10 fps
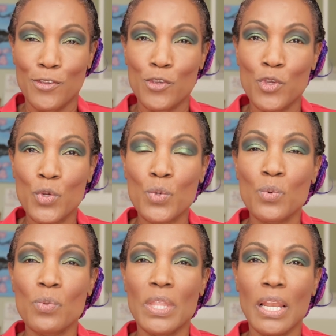
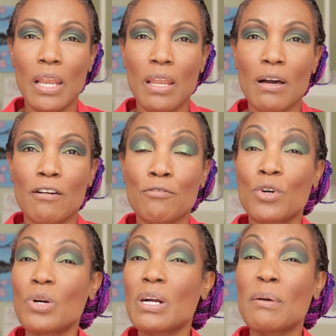you, the
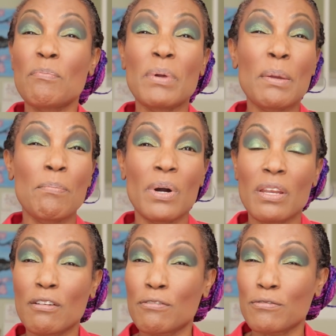love. Cook a big
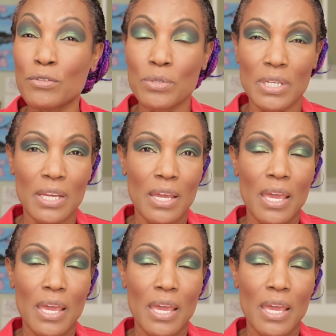pot of food.